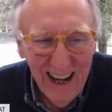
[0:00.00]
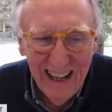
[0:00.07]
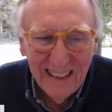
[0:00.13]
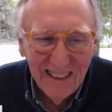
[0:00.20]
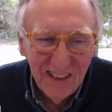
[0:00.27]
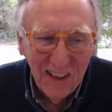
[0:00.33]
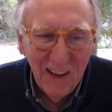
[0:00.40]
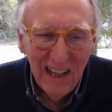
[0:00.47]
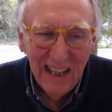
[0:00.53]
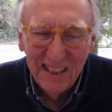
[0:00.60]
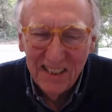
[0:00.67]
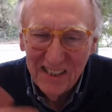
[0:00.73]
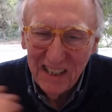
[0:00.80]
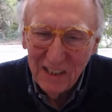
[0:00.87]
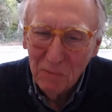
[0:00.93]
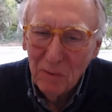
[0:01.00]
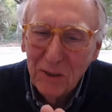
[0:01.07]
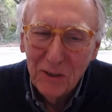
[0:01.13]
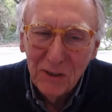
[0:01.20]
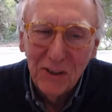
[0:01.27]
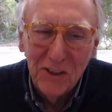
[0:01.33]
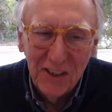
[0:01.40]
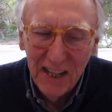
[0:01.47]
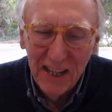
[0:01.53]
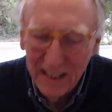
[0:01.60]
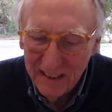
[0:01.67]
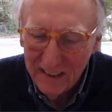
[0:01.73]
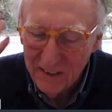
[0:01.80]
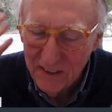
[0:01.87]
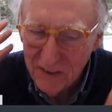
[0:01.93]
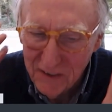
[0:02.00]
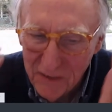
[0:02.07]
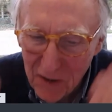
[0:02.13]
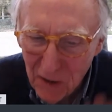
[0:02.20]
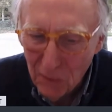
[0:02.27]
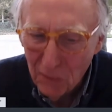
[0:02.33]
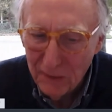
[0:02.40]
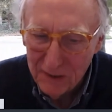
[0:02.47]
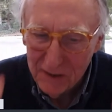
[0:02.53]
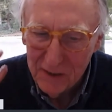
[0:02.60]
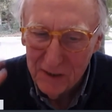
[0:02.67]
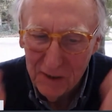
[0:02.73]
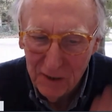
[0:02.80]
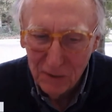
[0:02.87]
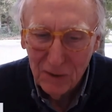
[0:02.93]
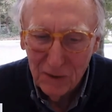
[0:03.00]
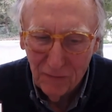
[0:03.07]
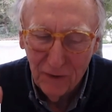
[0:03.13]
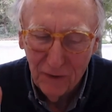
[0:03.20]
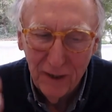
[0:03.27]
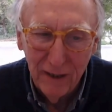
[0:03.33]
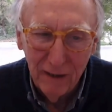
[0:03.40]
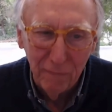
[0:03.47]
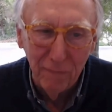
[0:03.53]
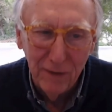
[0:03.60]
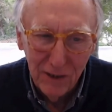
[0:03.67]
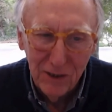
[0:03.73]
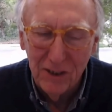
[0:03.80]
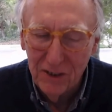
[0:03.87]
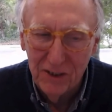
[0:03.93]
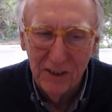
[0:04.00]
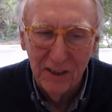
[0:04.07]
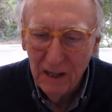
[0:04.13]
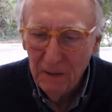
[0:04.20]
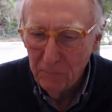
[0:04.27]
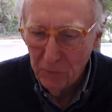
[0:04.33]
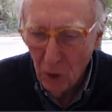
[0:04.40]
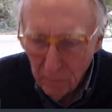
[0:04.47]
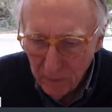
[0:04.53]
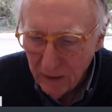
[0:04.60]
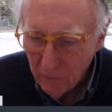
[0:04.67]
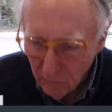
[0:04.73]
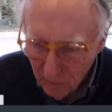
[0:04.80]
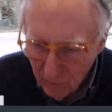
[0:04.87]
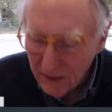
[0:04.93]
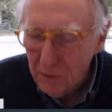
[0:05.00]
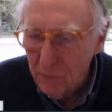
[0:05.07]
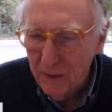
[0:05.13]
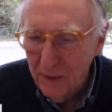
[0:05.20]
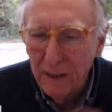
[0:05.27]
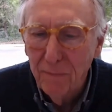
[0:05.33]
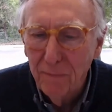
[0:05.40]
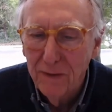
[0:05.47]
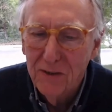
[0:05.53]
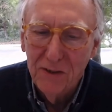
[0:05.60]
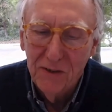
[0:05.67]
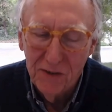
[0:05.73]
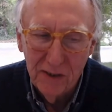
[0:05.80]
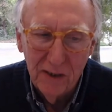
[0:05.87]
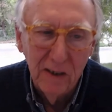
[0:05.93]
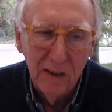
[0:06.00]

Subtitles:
And so it says what you're saying is there's no excuse for inefficiency. Nobody wins with inefficiency.